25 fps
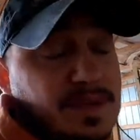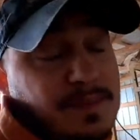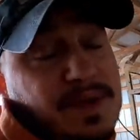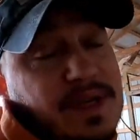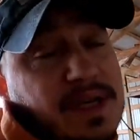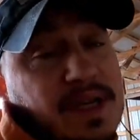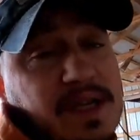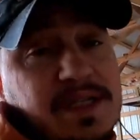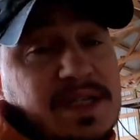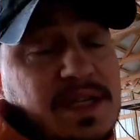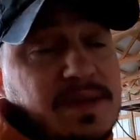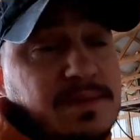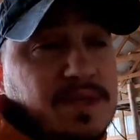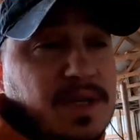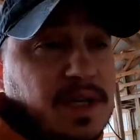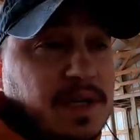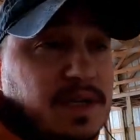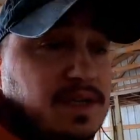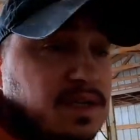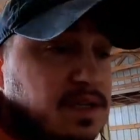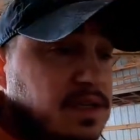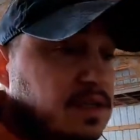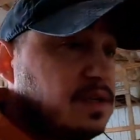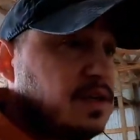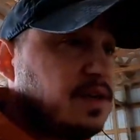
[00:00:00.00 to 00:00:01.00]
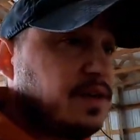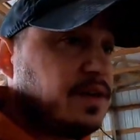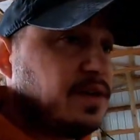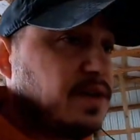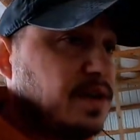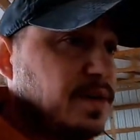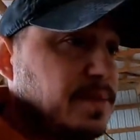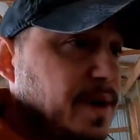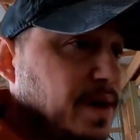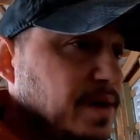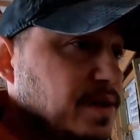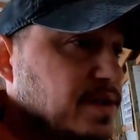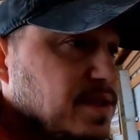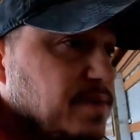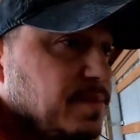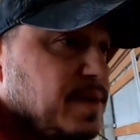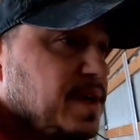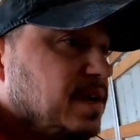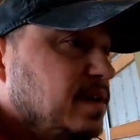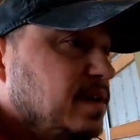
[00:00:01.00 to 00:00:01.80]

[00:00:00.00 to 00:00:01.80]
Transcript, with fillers: I mean, that seems like a good amount to